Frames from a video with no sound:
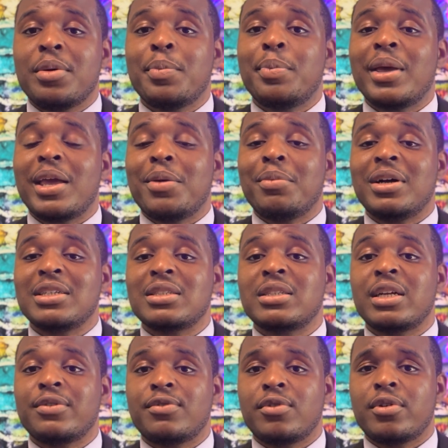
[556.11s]
pay my
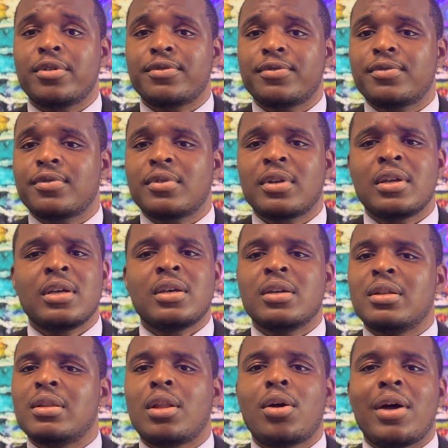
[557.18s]
stuff off.
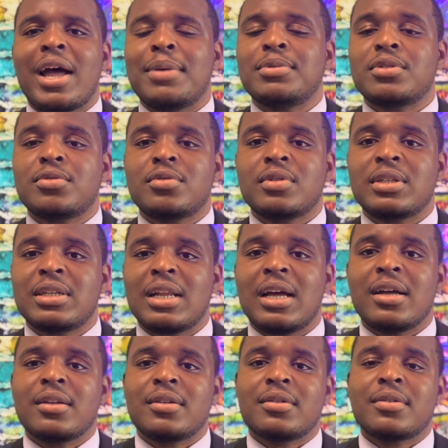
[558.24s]
No, absolutely not.